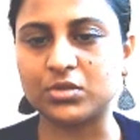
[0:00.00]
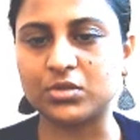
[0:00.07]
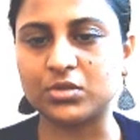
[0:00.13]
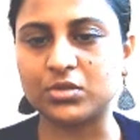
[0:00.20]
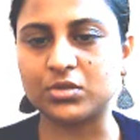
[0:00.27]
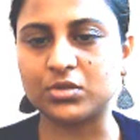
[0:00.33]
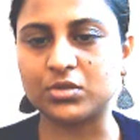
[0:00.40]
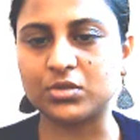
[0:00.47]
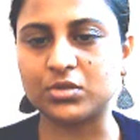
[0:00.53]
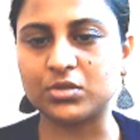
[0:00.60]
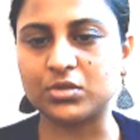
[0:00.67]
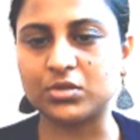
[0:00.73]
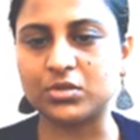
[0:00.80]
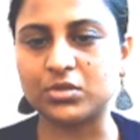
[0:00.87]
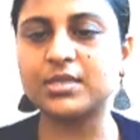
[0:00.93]
So
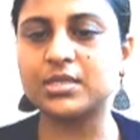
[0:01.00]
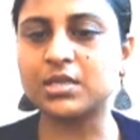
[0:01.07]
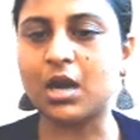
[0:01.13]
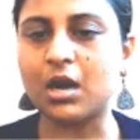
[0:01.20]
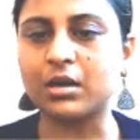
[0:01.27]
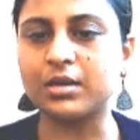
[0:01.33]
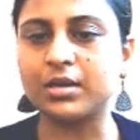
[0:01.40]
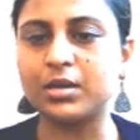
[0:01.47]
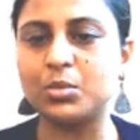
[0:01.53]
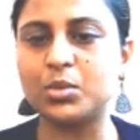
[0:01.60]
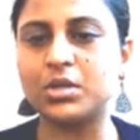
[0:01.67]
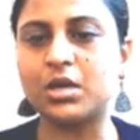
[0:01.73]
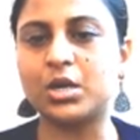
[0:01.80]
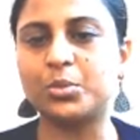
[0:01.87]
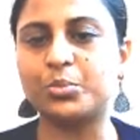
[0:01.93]
let's get started
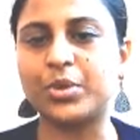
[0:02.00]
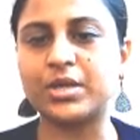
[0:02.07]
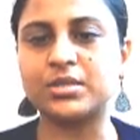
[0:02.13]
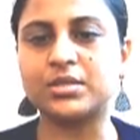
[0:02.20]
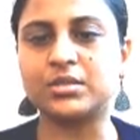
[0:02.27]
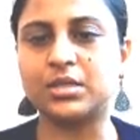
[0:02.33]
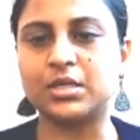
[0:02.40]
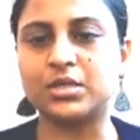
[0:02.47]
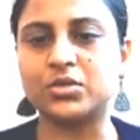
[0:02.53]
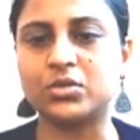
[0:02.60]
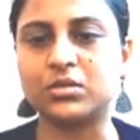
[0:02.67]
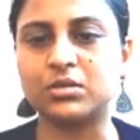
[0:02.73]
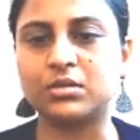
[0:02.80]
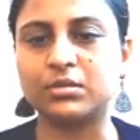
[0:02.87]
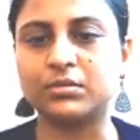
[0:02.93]
with our presentation.